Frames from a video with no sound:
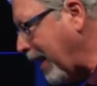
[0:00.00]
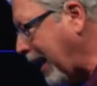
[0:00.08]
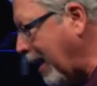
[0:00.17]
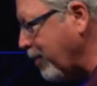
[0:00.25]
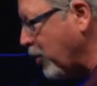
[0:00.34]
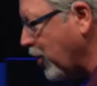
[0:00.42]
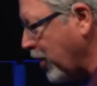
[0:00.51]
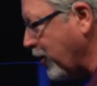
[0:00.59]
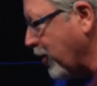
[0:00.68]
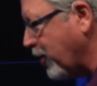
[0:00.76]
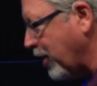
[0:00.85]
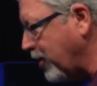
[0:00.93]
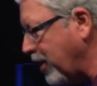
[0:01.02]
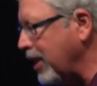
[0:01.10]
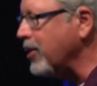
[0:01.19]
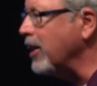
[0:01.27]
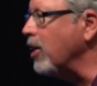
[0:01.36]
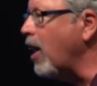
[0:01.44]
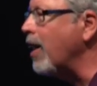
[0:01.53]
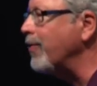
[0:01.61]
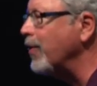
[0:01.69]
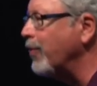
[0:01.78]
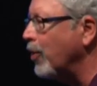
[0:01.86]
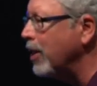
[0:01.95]
they came to Jesus and they said, Is it
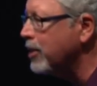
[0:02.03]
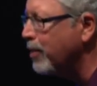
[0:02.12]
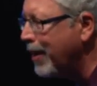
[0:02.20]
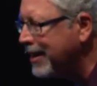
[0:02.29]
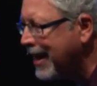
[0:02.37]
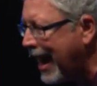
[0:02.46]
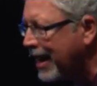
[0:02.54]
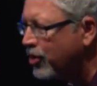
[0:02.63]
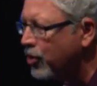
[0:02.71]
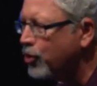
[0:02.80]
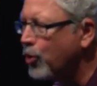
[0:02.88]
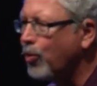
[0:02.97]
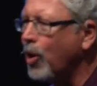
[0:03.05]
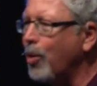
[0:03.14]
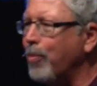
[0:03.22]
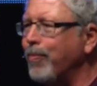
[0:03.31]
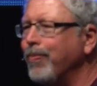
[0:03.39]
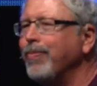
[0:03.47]
lawful for us to pay taxes to Rome?